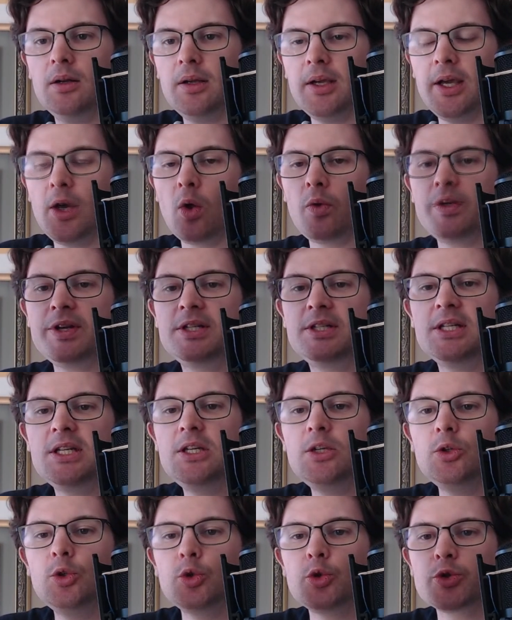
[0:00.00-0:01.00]
It only
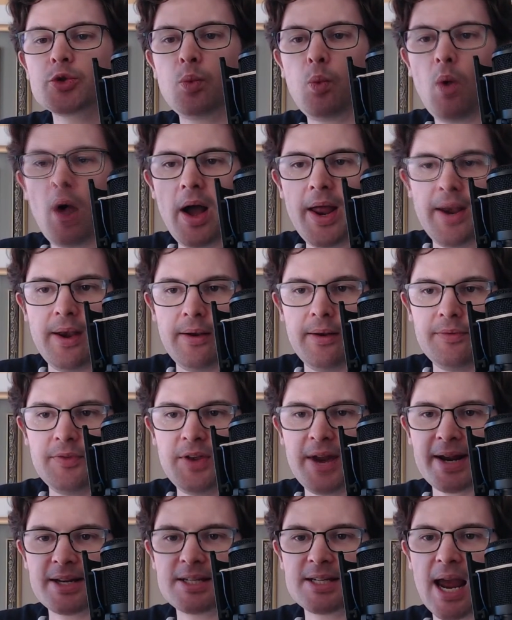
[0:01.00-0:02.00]
deals 1 the
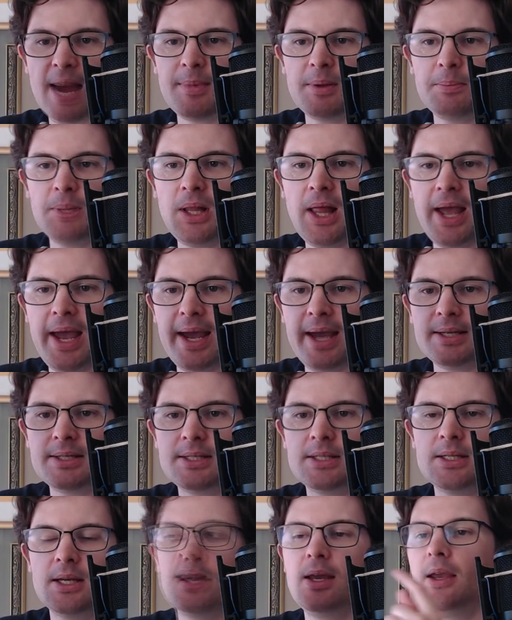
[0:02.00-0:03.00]
next time it
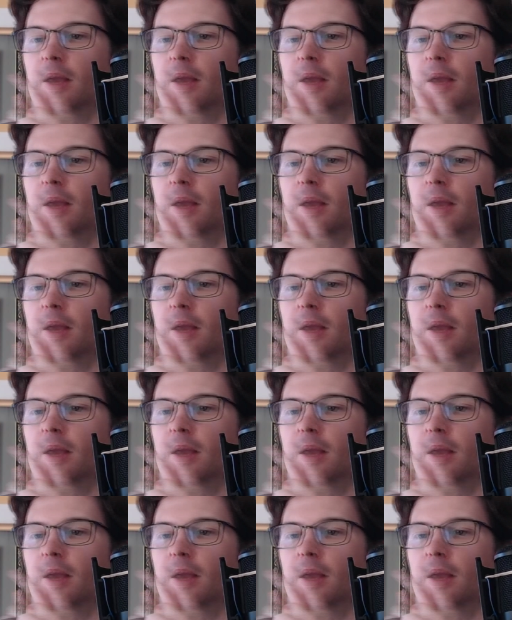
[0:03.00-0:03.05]
plays.